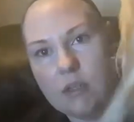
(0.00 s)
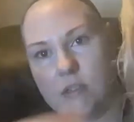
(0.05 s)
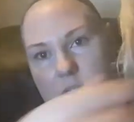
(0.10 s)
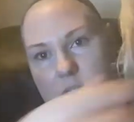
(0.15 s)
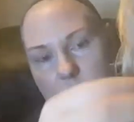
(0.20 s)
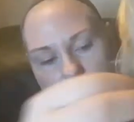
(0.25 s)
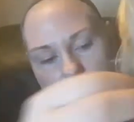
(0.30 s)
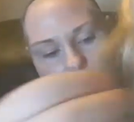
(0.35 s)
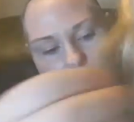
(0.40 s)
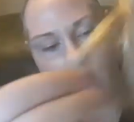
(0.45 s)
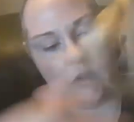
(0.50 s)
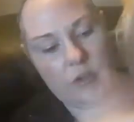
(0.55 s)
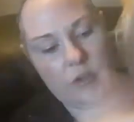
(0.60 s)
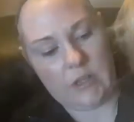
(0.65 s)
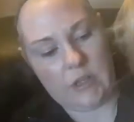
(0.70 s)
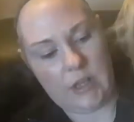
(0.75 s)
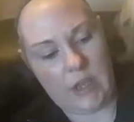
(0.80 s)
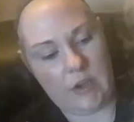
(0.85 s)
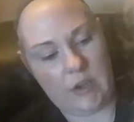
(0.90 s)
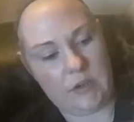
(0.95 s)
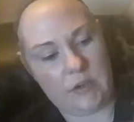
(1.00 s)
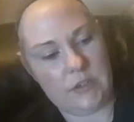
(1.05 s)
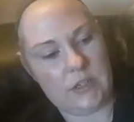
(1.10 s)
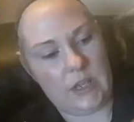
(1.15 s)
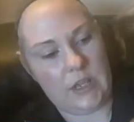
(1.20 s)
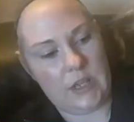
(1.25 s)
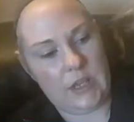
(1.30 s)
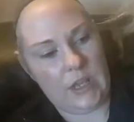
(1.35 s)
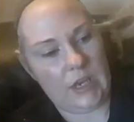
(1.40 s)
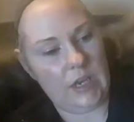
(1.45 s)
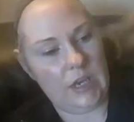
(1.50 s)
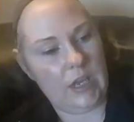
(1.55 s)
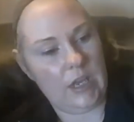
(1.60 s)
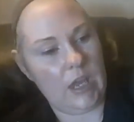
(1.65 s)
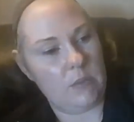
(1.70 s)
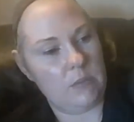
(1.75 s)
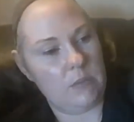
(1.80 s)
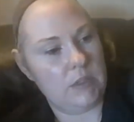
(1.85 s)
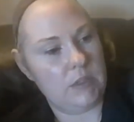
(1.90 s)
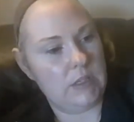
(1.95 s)
some longer layers, and then it
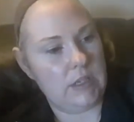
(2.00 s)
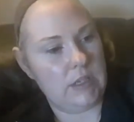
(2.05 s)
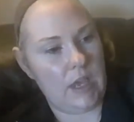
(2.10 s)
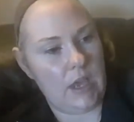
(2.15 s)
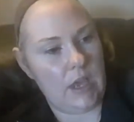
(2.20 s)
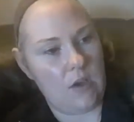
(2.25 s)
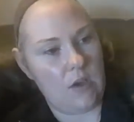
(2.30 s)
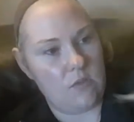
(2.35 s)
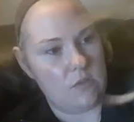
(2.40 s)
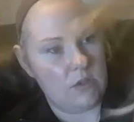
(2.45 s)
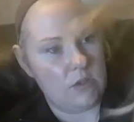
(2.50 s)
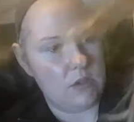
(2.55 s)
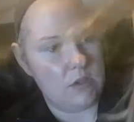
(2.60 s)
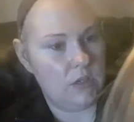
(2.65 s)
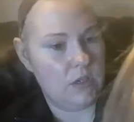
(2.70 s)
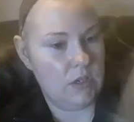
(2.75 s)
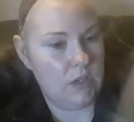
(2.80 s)
comes down. I'm